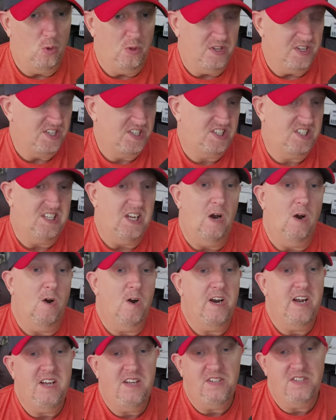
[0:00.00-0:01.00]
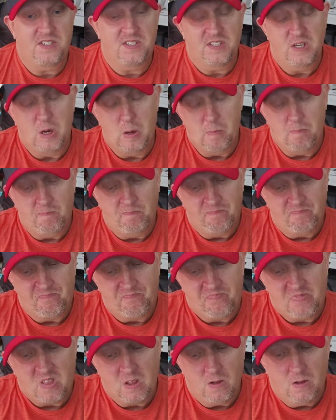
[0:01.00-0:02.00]
this series.
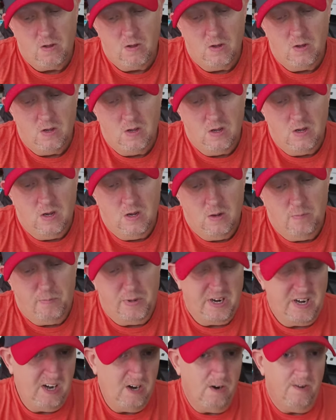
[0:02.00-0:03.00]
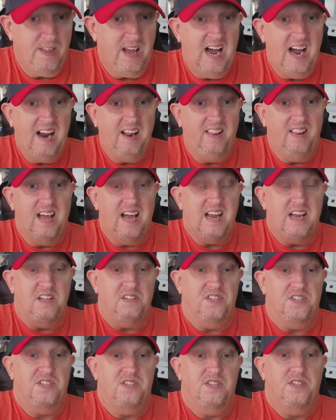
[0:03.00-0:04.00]
But here are the
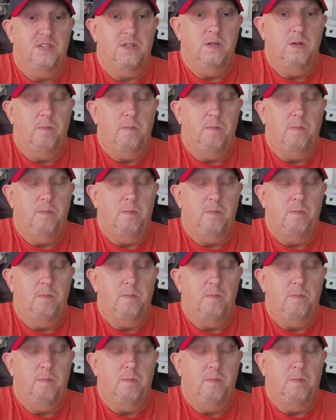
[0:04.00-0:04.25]
highlights.